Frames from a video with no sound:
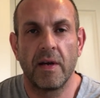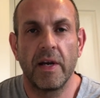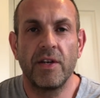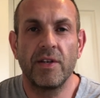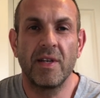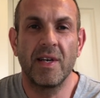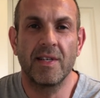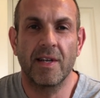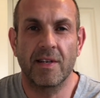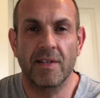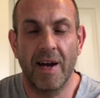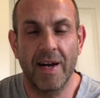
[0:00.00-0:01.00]
Each of these
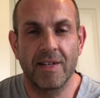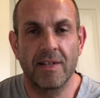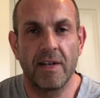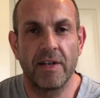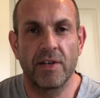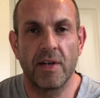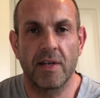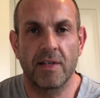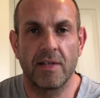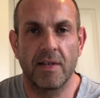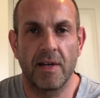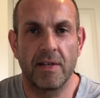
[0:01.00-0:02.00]
isolation
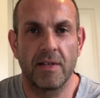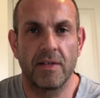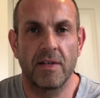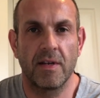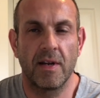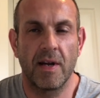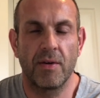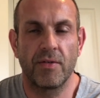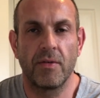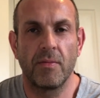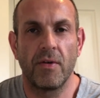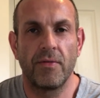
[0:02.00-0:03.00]
exercises allows
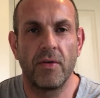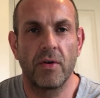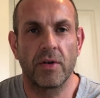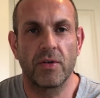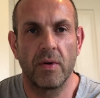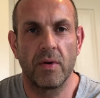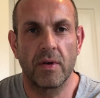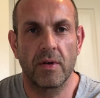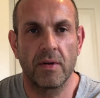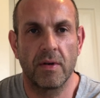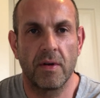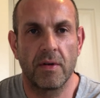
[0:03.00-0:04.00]
for more focused work
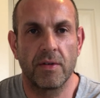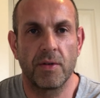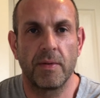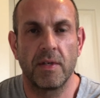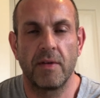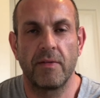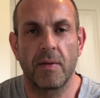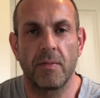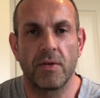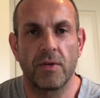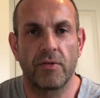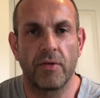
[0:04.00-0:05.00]
on specific
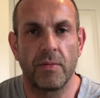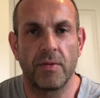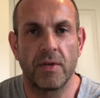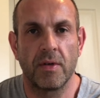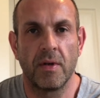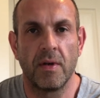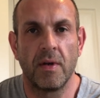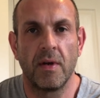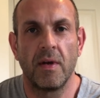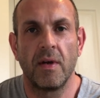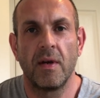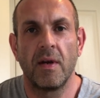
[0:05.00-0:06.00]
muscle groups.
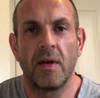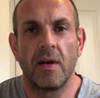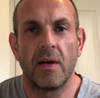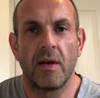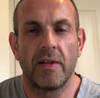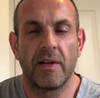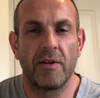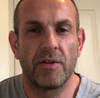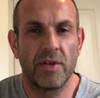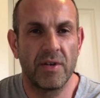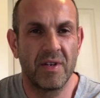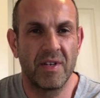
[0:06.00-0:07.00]
And there are a
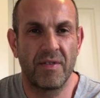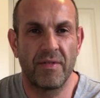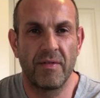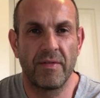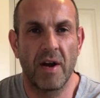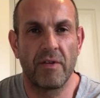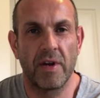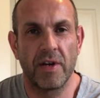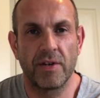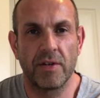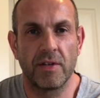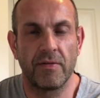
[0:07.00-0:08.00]
ton of different
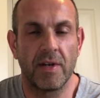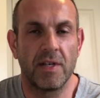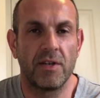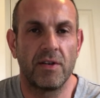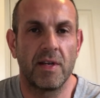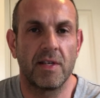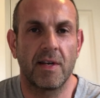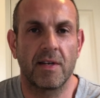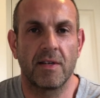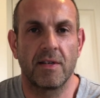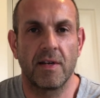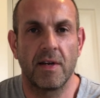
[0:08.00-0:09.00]
variations of each of these
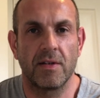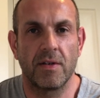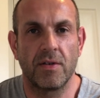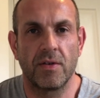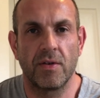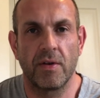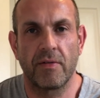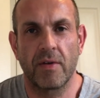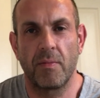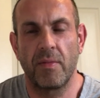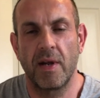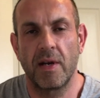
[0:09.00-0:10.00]
exercises, so you've
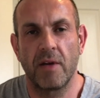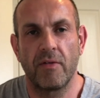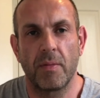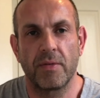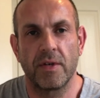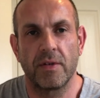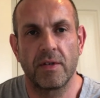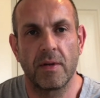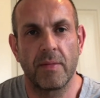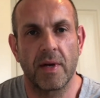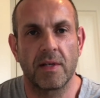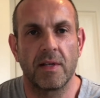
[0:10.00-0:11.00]
got plenty of options to
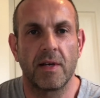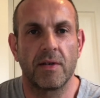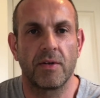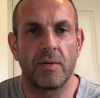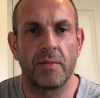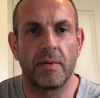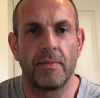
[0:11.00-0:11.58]
mix things up.